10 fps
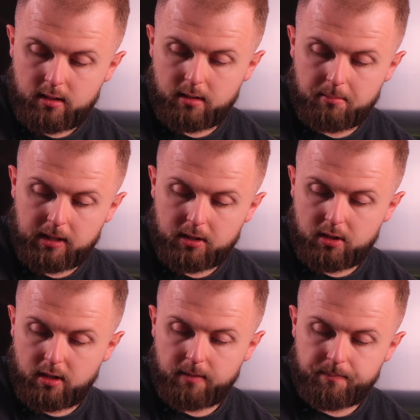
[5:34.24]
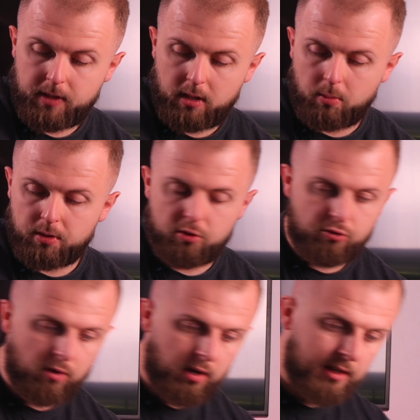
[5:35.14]
to the mixture. You wanna
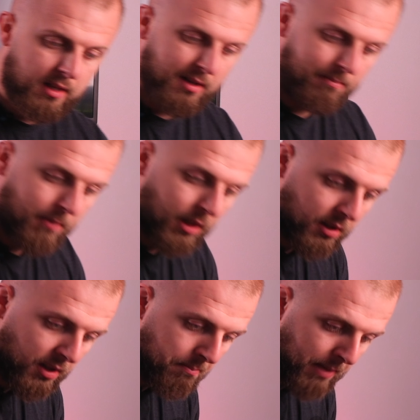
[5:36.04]
try and submerge it